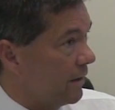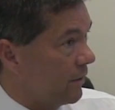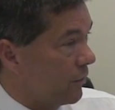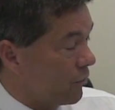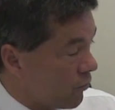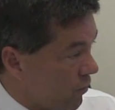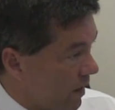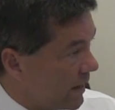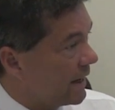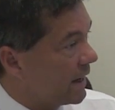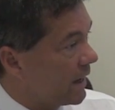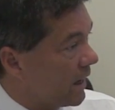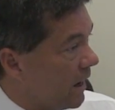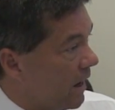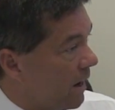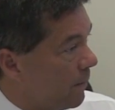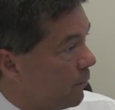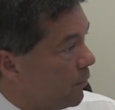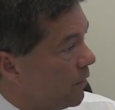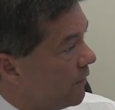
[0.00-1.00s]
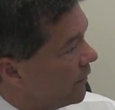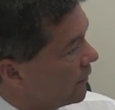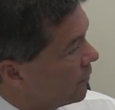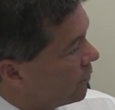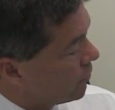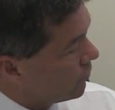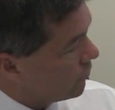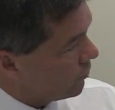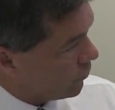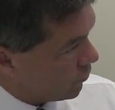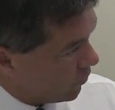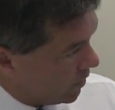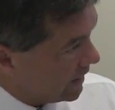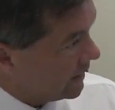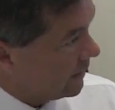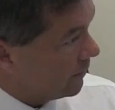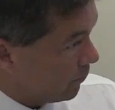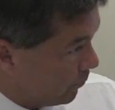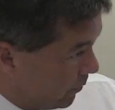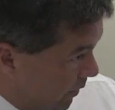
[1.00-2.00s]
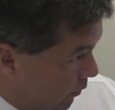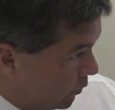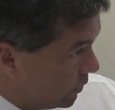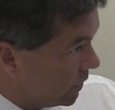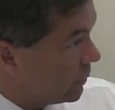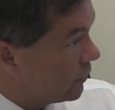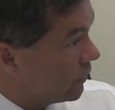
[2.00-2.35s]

great club with a great building